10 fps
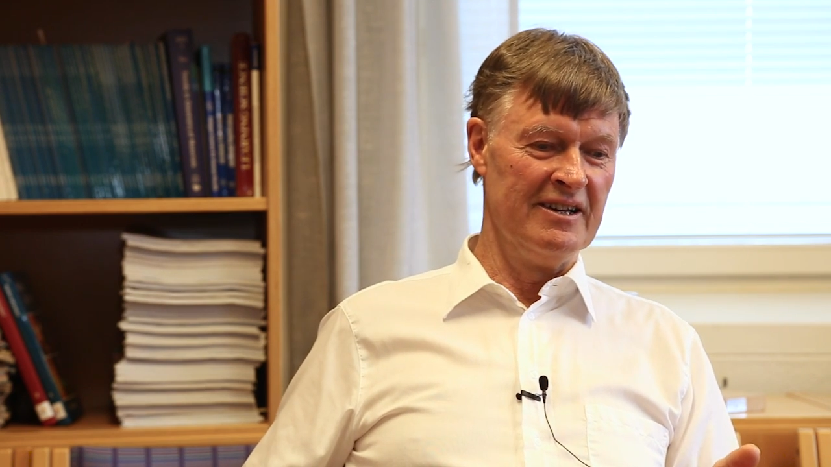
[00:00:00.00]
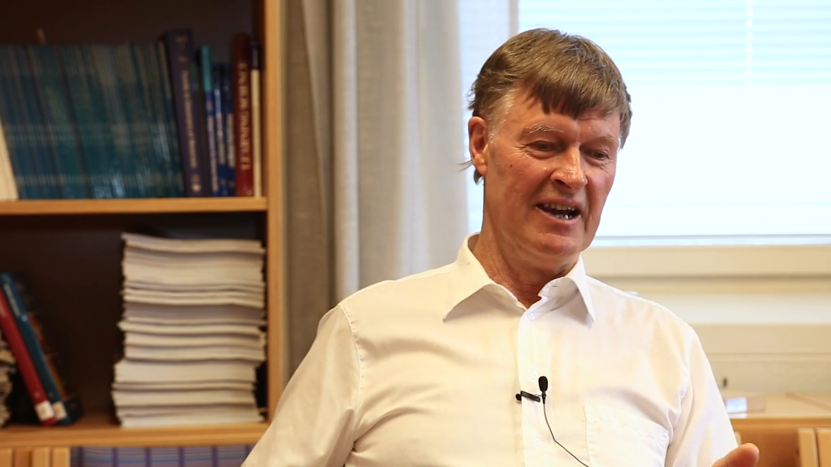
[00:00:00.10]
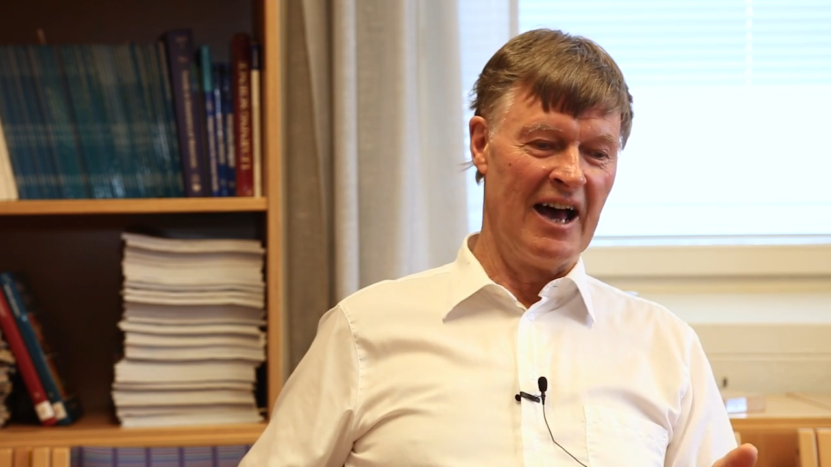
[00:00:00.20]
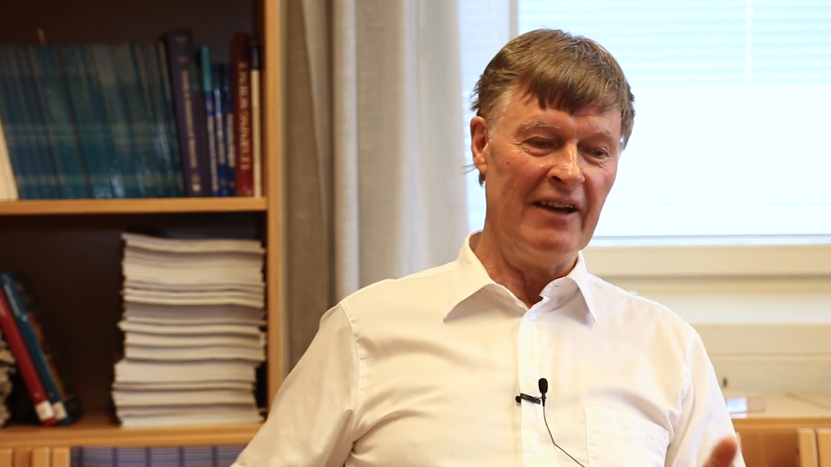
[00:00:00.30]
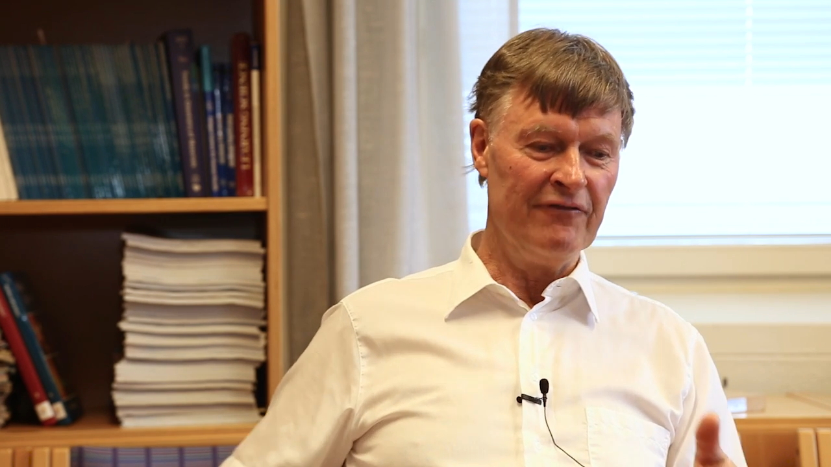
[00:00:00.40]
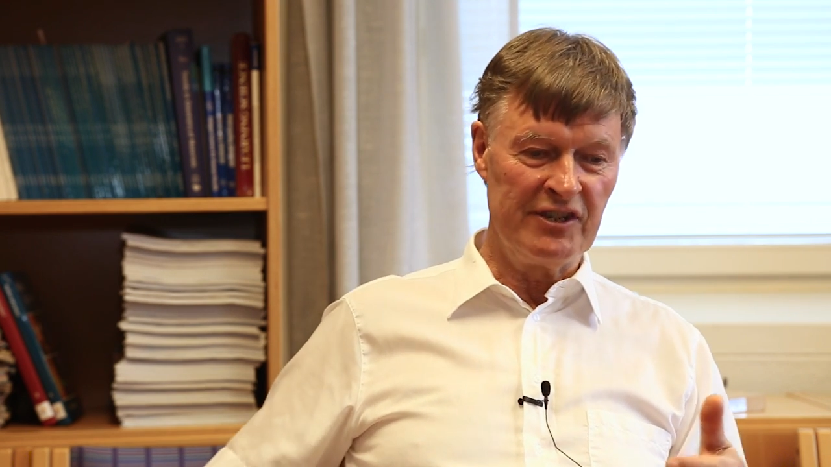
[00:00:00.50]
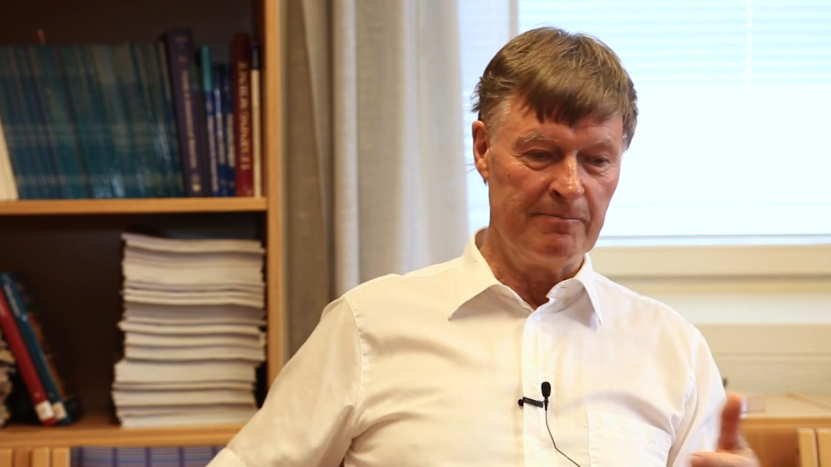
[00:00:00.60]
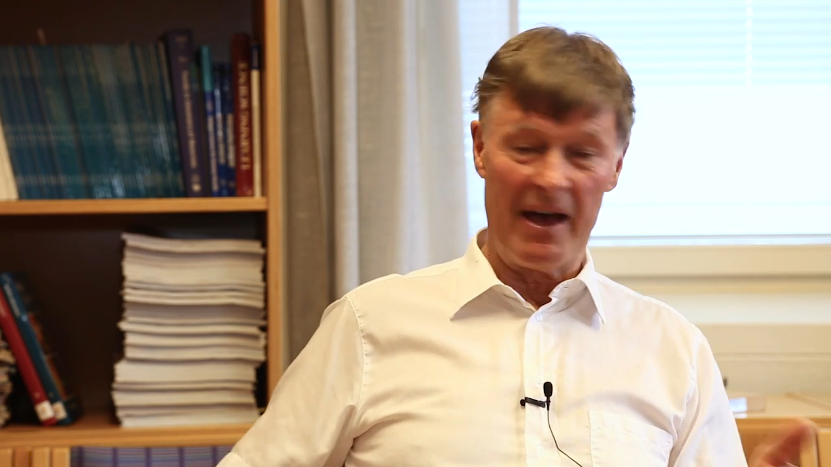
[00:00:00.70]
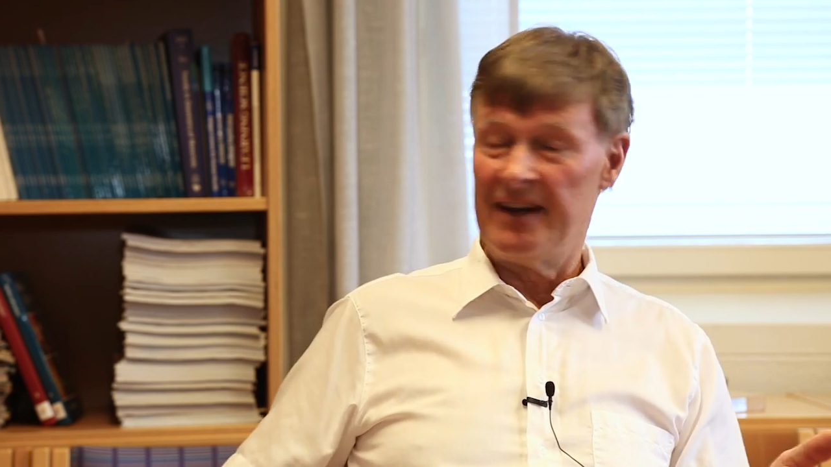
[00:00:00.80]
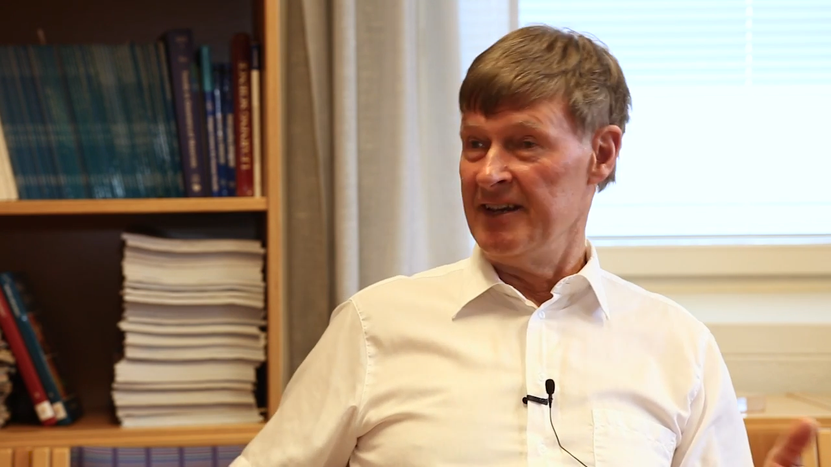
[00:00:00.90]
a
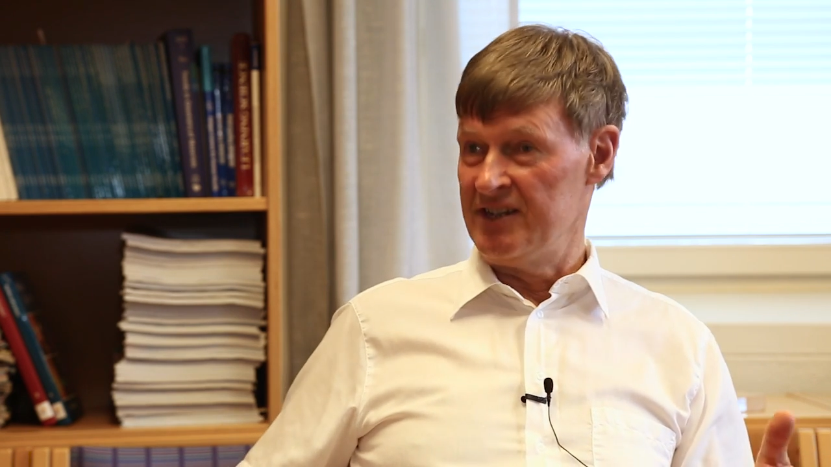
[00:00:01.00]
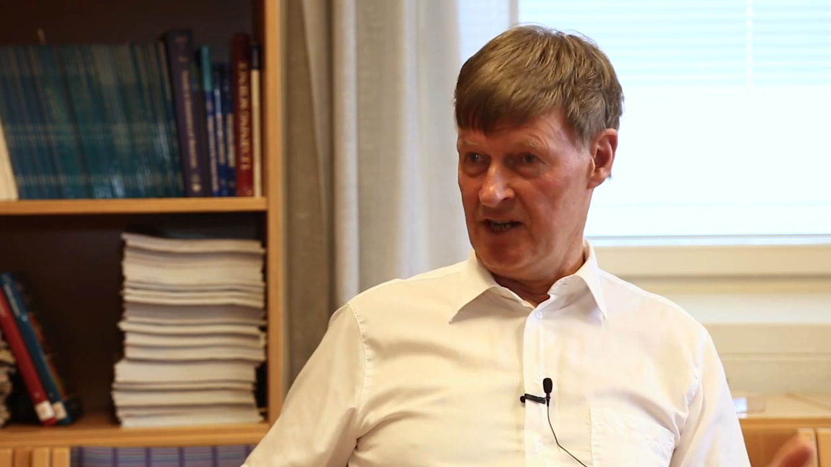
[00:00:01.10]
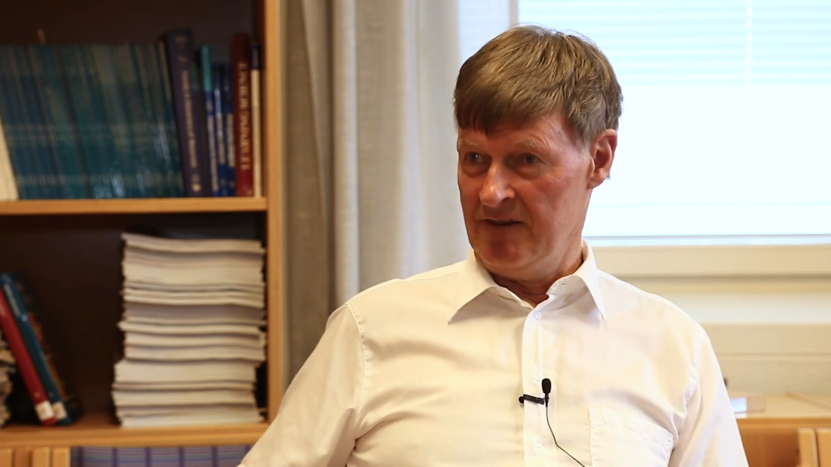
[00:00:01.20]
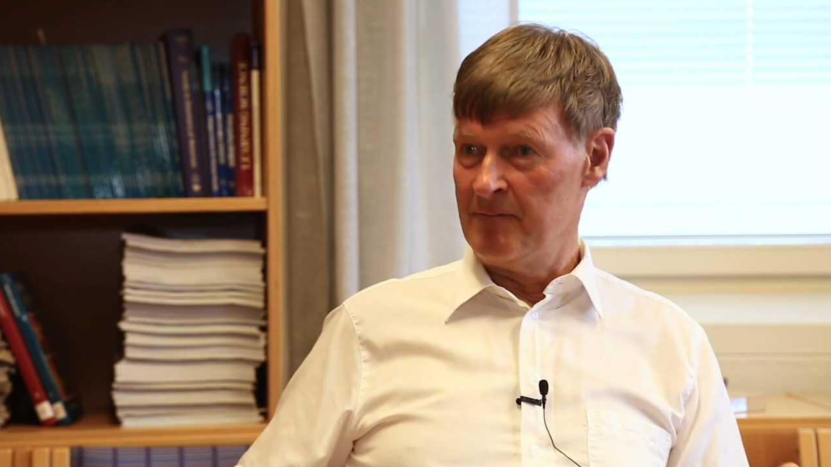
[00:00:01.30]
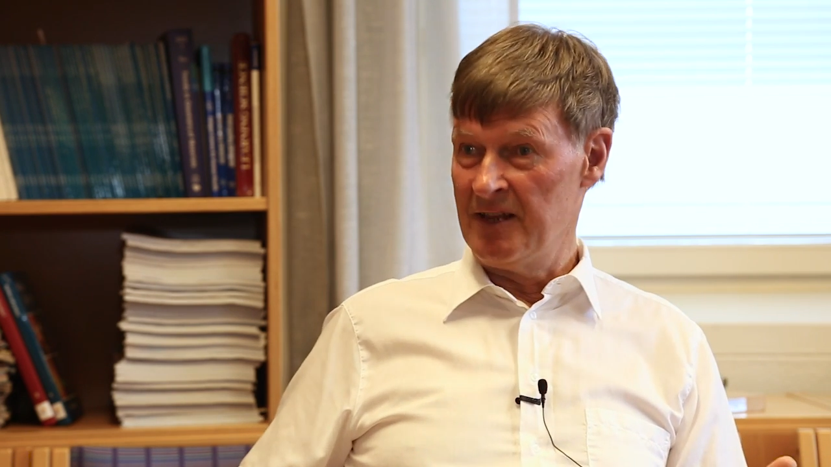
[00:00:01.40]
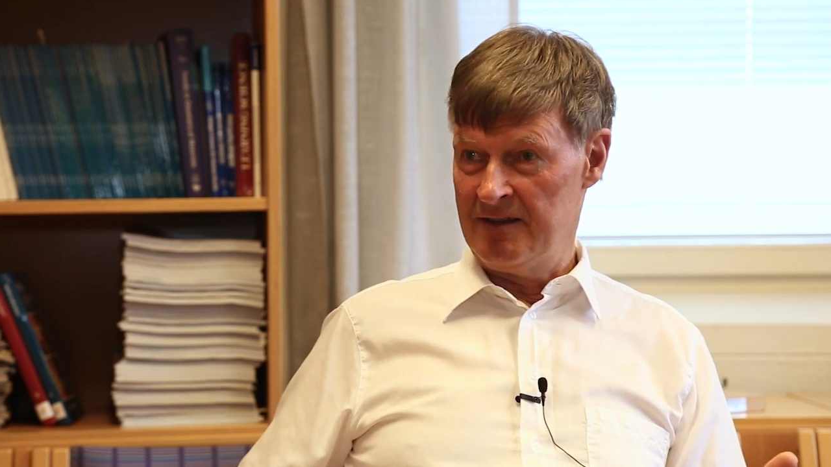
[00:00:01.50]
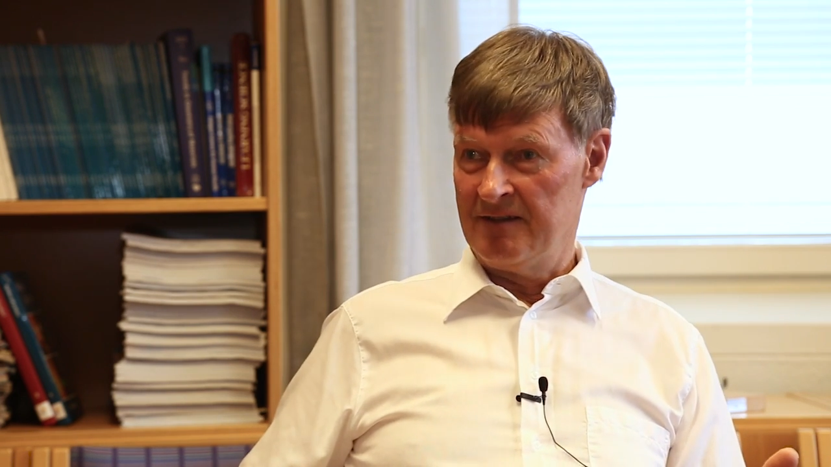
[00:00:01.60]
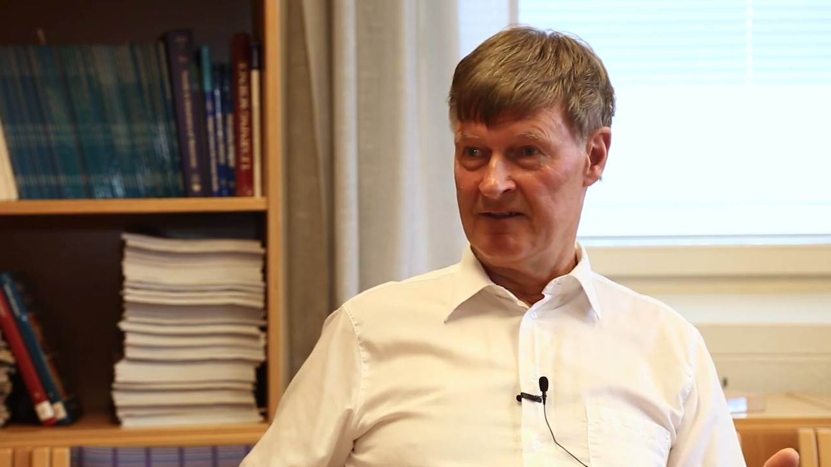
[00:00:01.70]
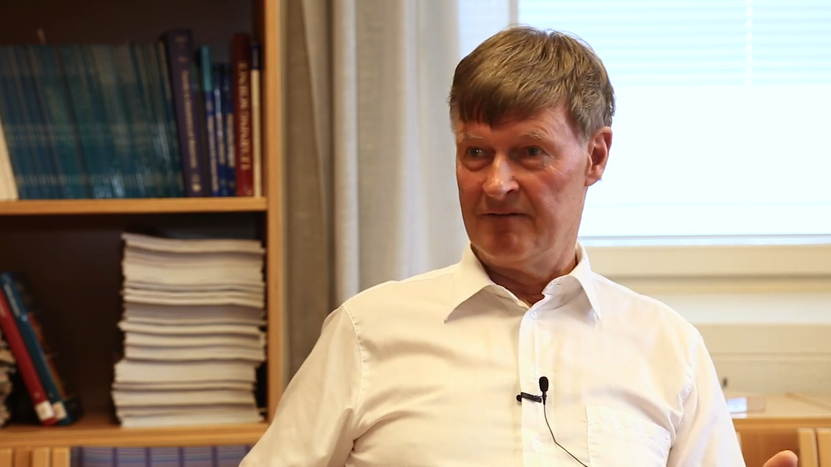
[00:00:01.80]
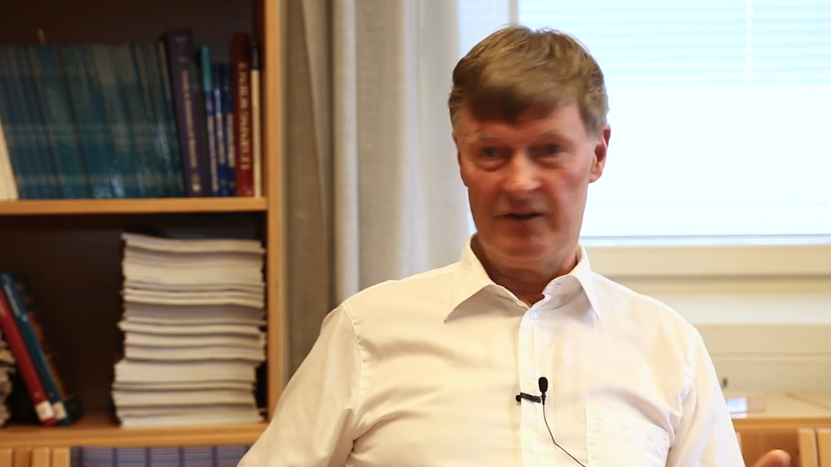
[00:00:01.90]
lifespan
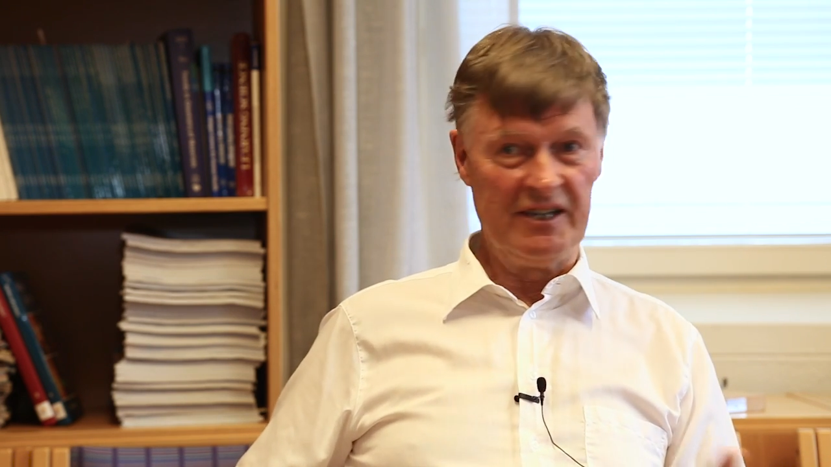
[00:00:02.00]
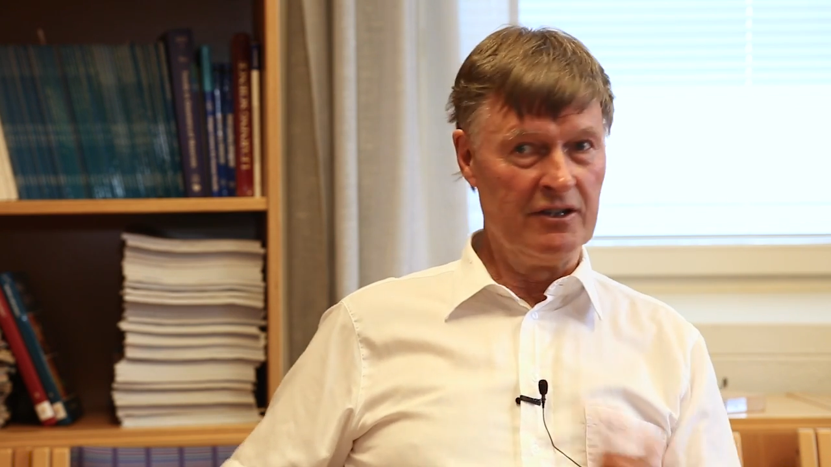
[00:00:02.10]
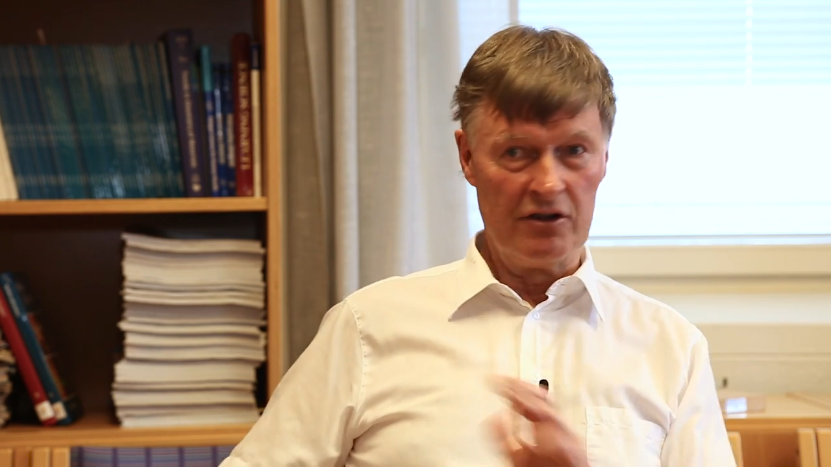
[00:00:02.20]
achievement, which is